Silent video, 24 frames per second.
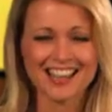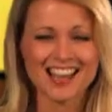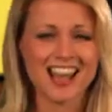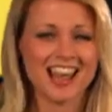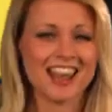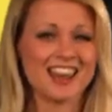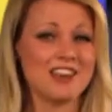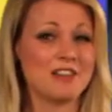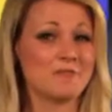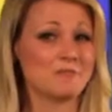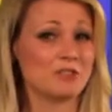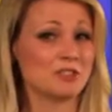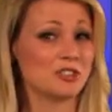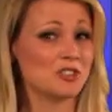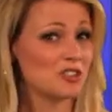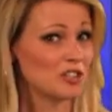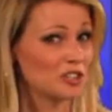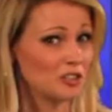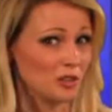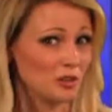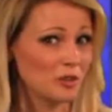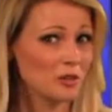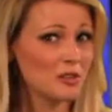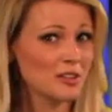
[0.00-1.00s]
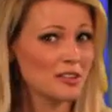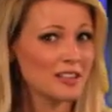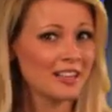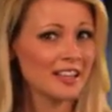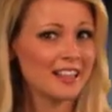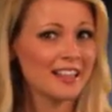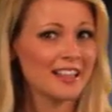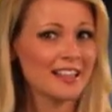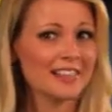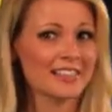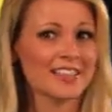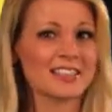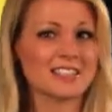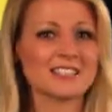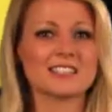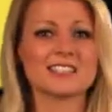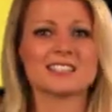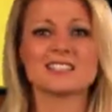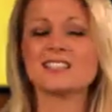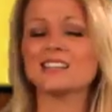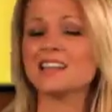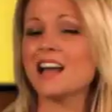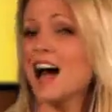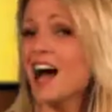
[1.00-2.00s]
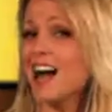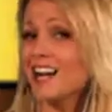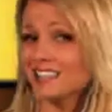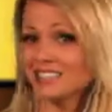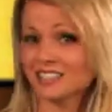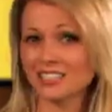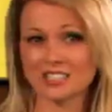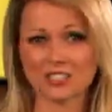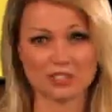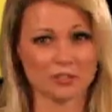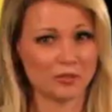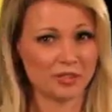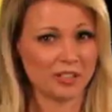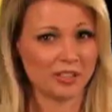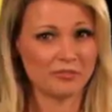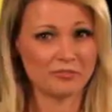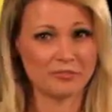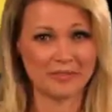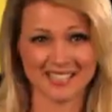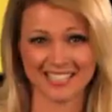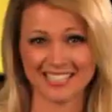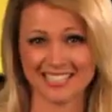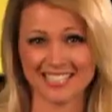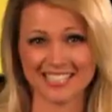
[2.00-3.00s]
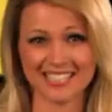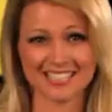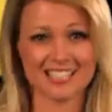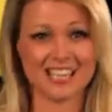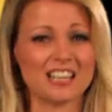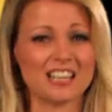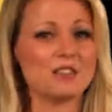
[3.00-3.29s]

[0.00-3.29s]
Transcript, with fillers: And number two, this is not the sort of business